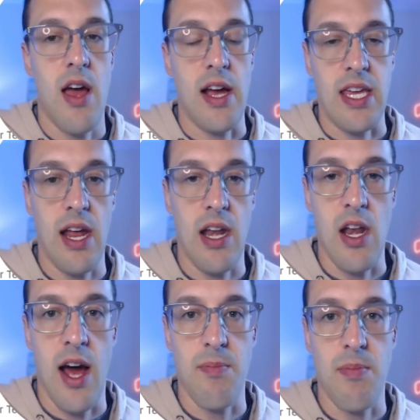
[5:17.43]
Again,
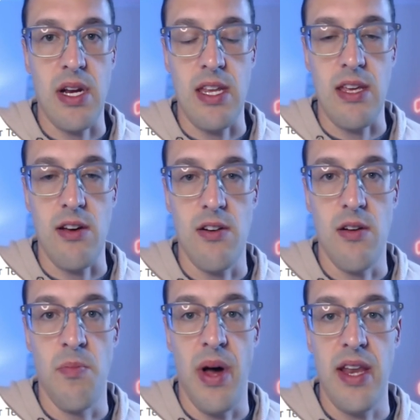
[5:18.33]
not a big
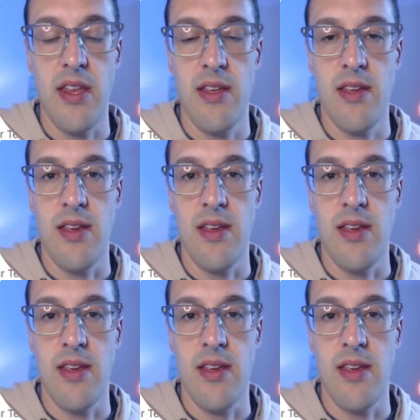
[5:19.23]
deal, but